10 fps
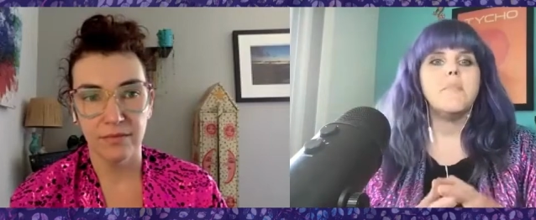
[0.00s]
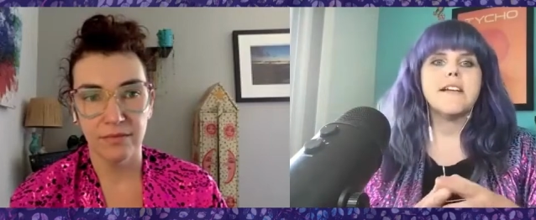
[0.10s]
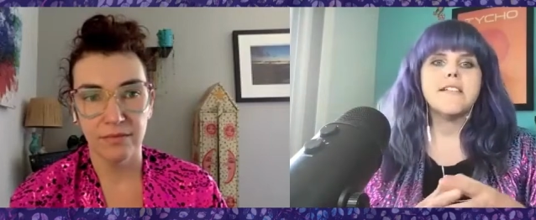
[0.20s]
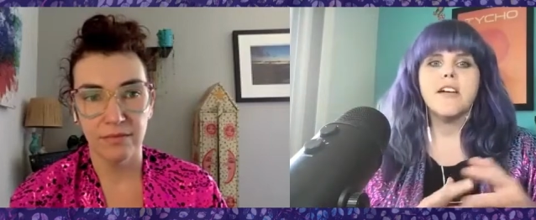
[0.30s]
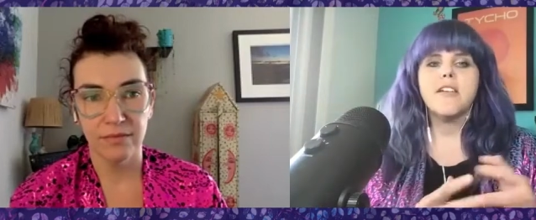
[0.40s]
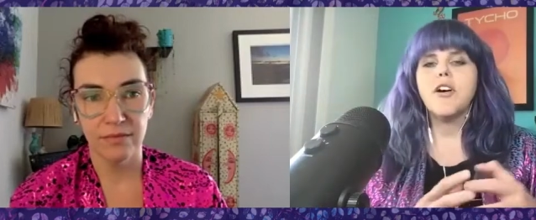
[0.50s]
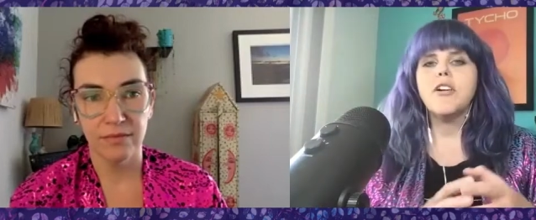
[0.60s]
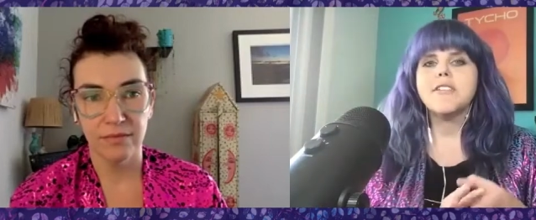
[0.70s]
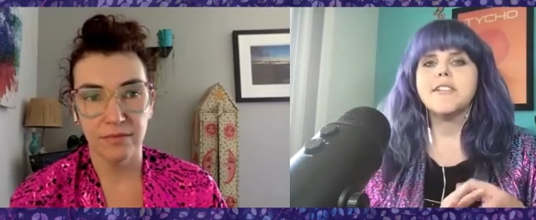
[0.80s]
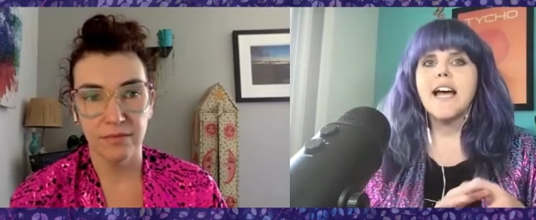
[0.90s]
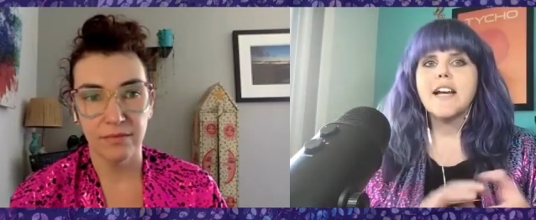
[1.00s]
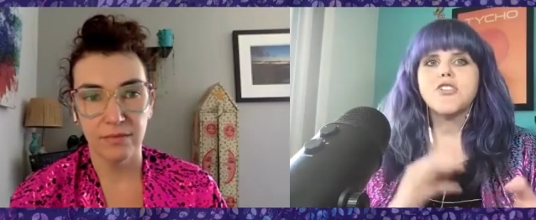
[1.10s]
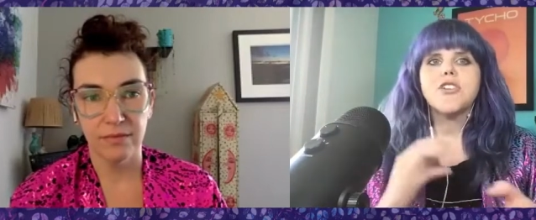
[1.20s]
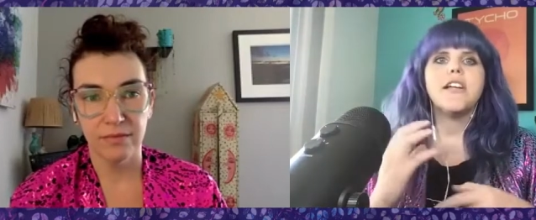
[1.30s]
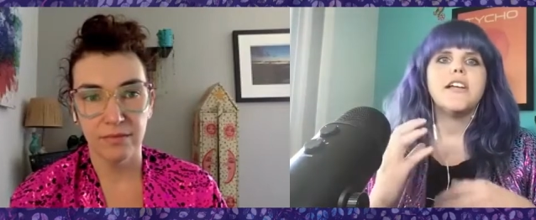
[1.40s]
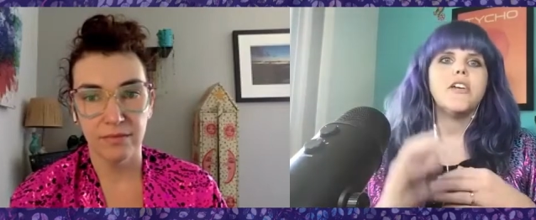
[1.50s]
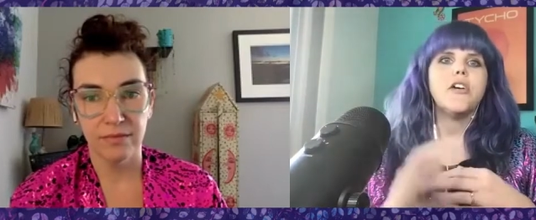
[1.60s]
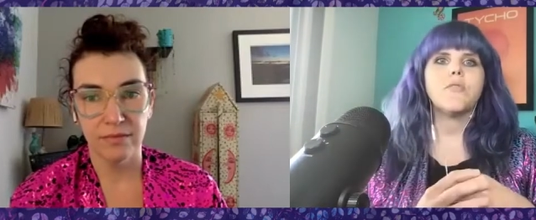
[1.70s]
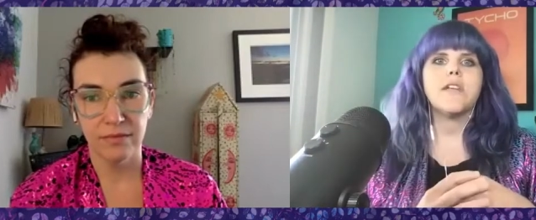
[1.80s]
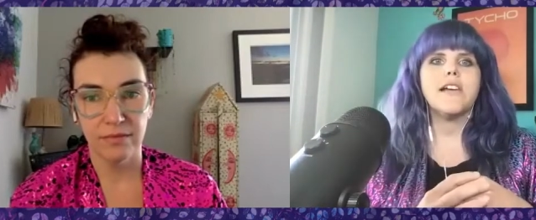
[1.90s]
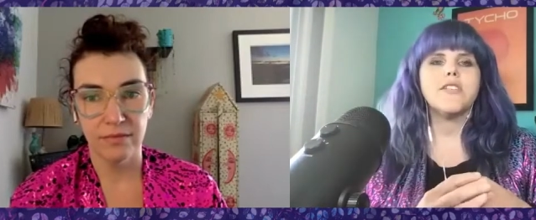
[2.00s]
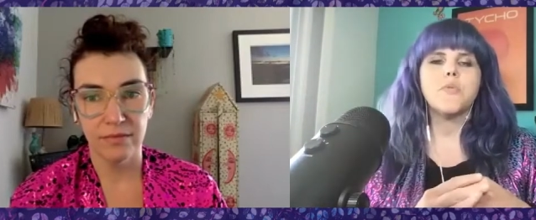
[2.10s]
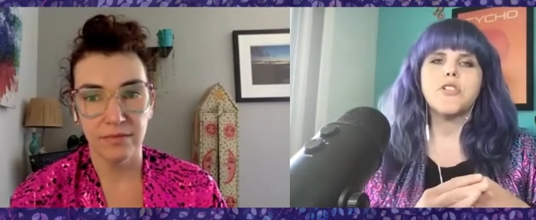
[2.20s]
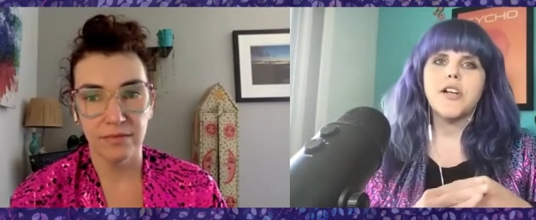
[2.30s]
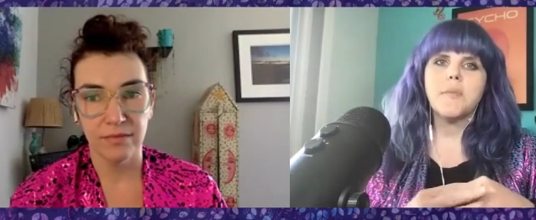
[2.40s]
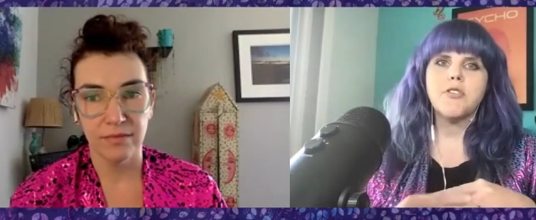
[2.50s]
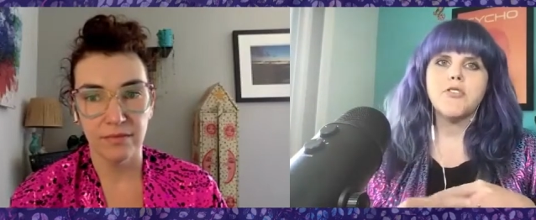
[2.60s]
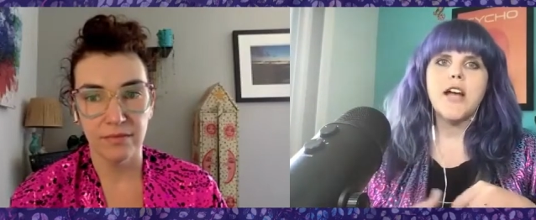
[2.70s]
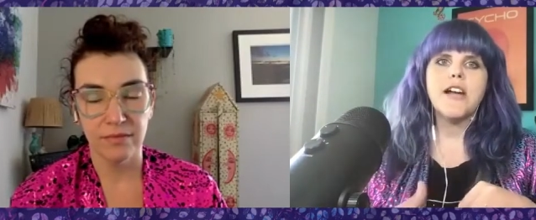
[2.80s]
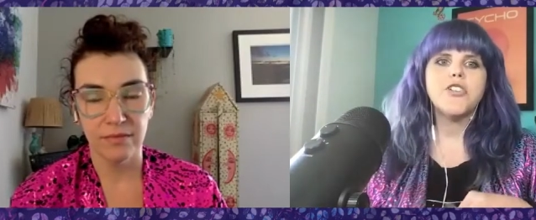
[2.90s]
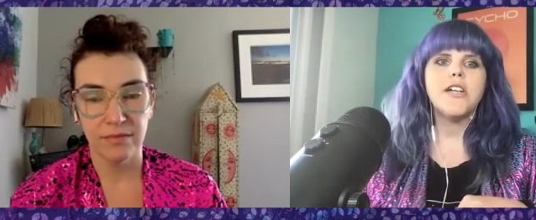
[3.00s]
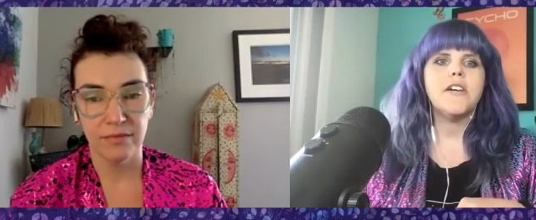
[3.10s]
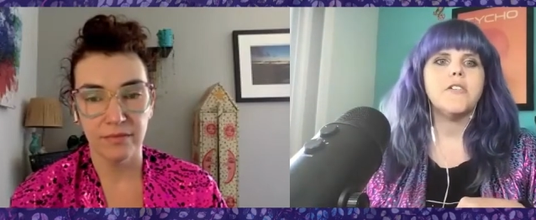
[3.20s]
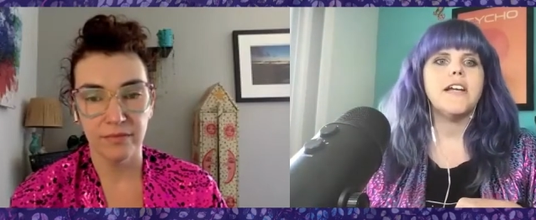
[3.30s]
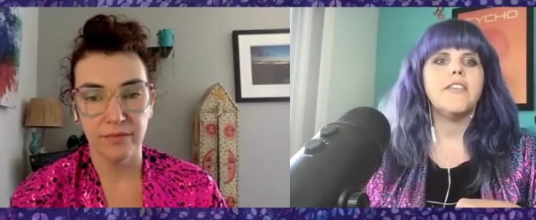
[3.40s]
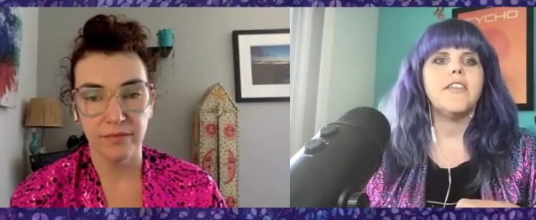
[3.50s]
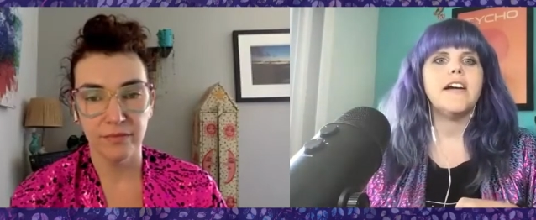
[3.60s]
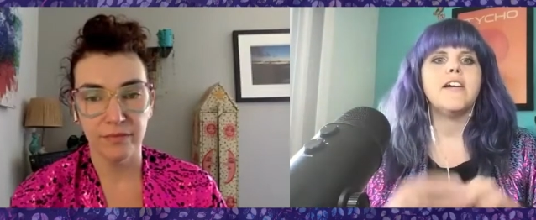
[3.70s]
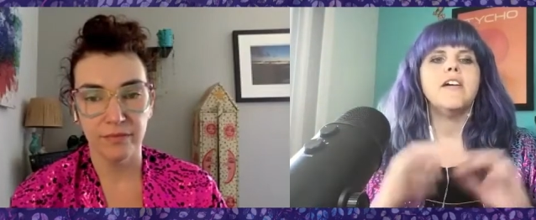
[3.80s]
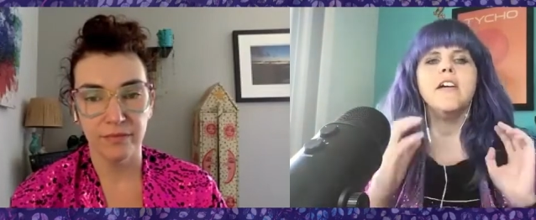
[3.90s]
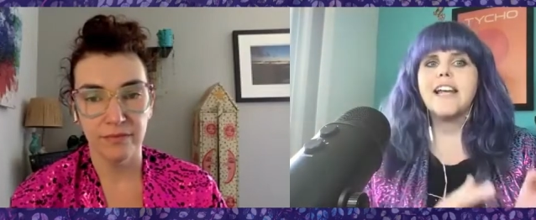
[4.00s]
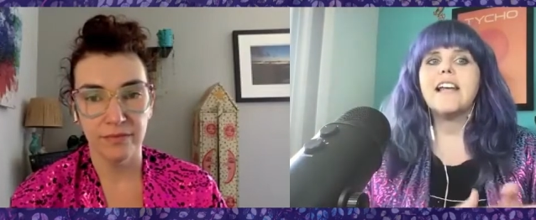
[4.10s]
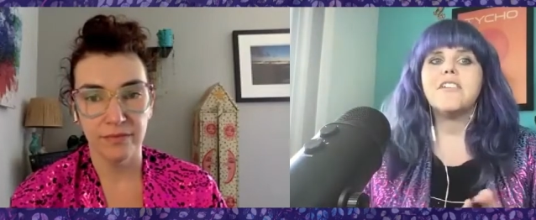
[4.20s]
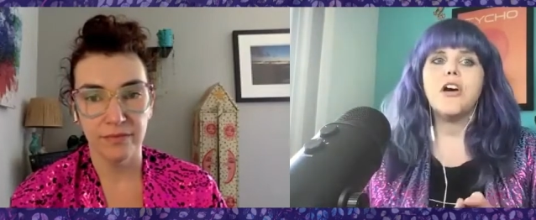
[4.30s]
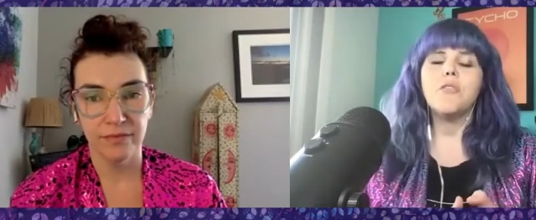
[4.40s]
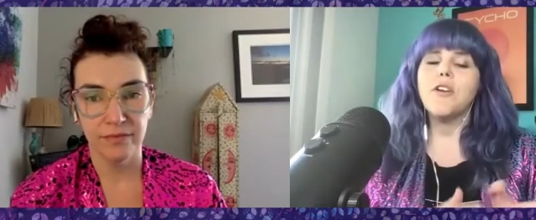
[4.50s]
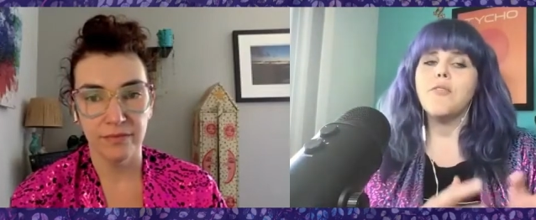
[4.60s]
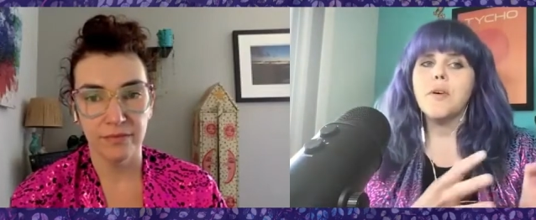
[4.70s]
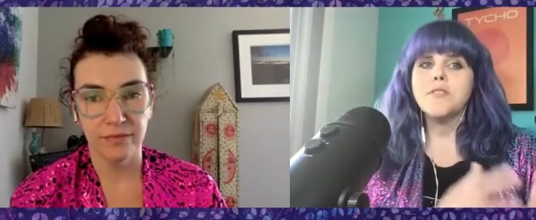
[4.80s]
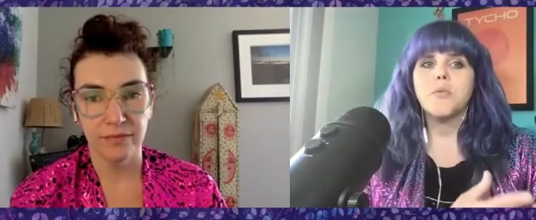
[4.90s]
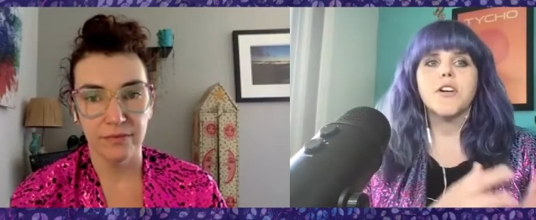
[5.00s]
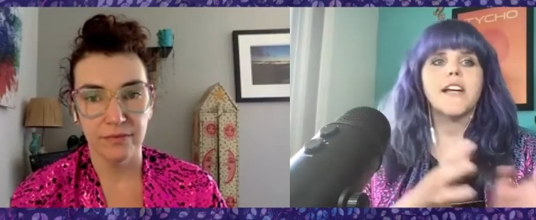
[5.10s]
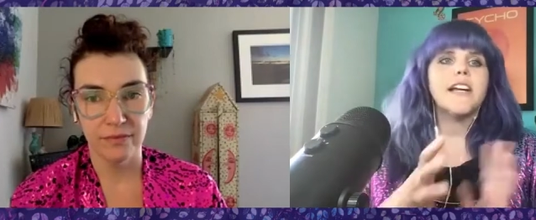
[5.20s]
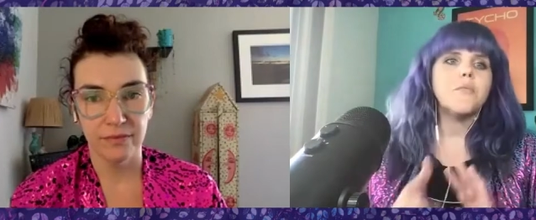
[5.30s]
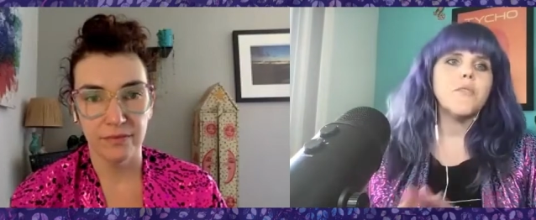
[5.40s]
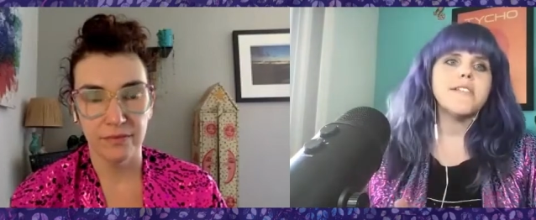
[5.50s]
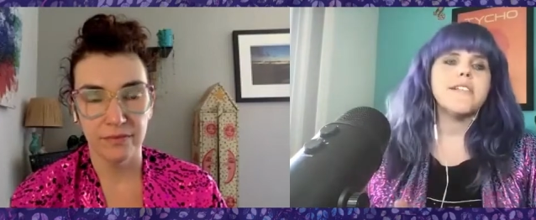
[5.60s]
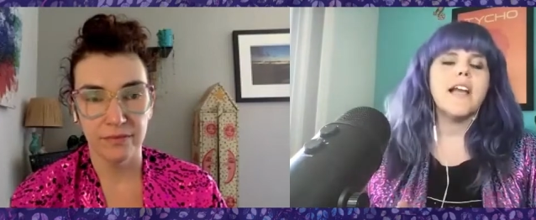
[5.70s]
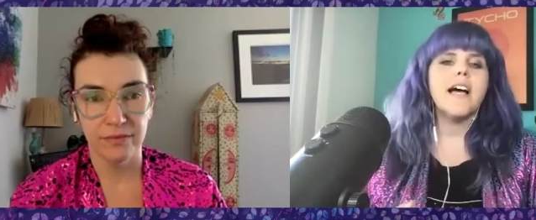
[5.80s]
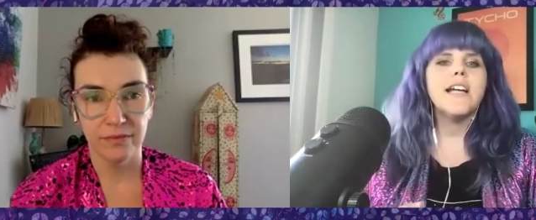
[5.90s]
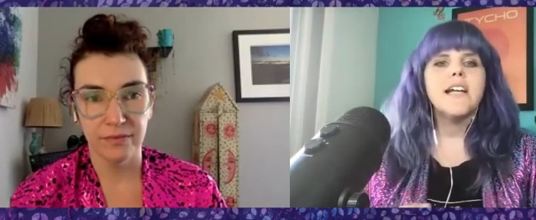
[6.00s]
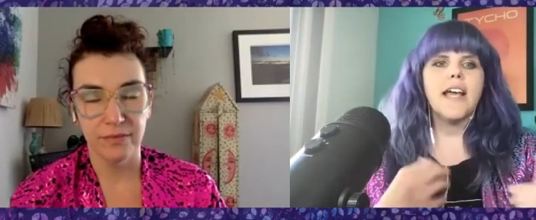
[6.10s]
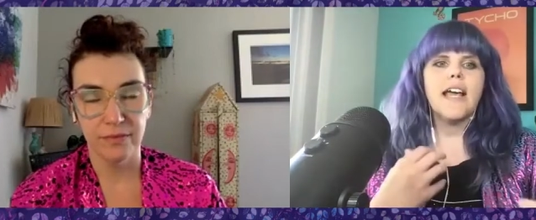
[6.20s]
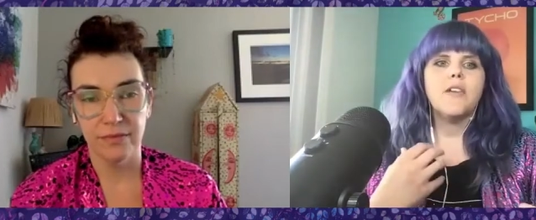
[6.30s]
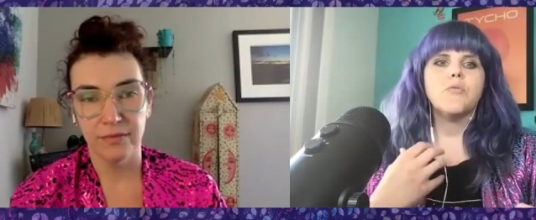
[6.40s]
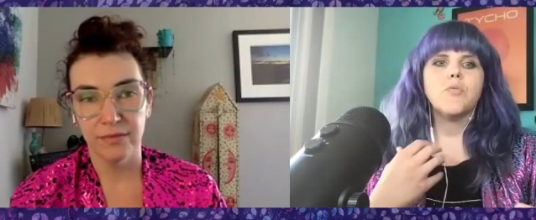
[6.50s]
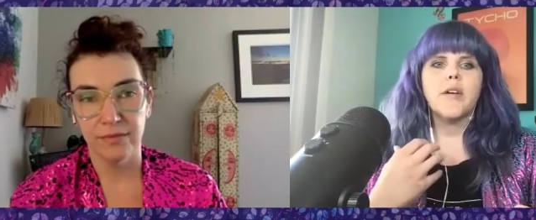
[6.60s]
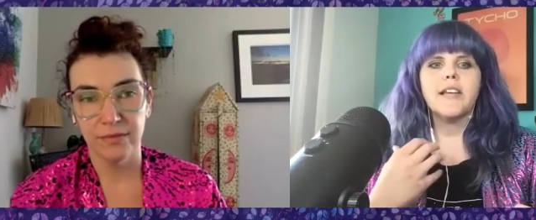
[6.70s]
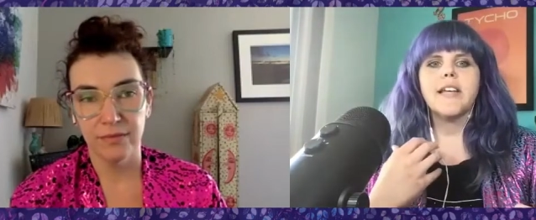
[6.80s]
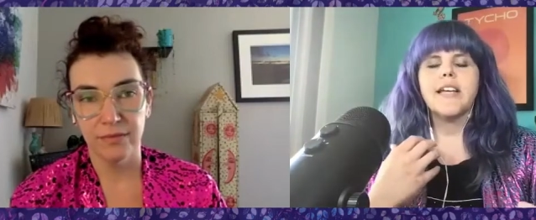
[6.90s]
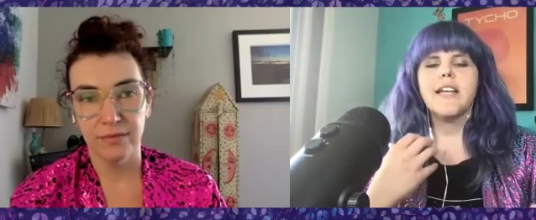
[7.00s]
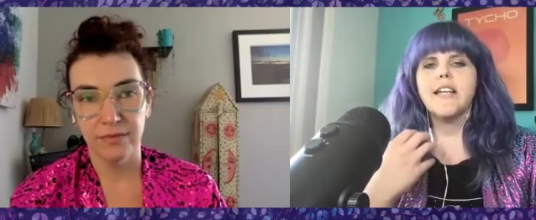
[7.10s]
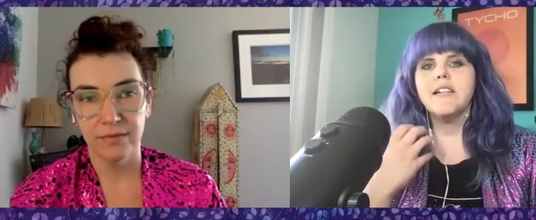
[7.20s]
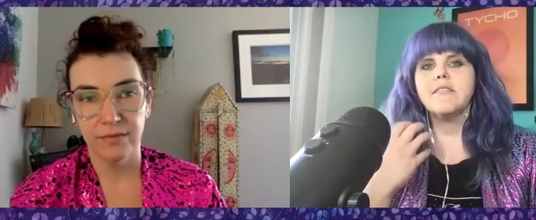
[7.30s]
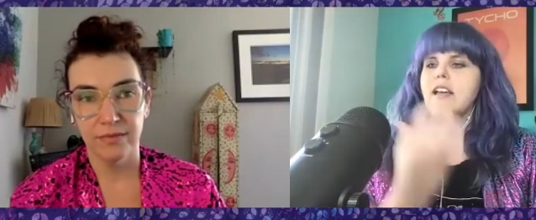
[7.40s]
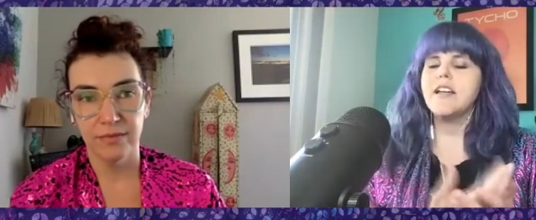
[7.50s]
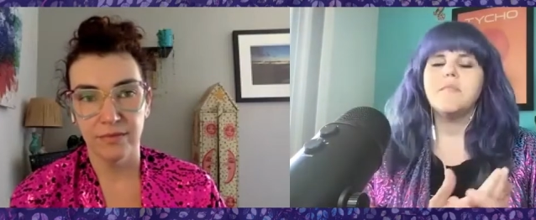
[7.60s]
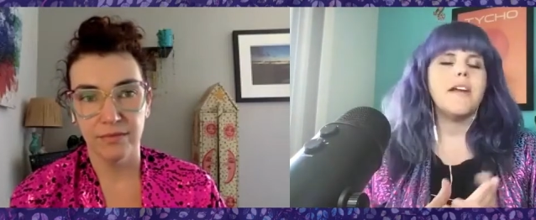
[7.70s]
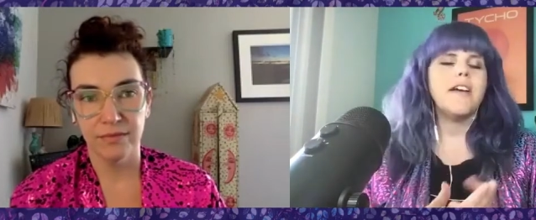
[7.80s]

Speaker 1: a mix of calls to action, you know, kind of switching up your strategy here and there, taking note of what's working and what's not can really, it can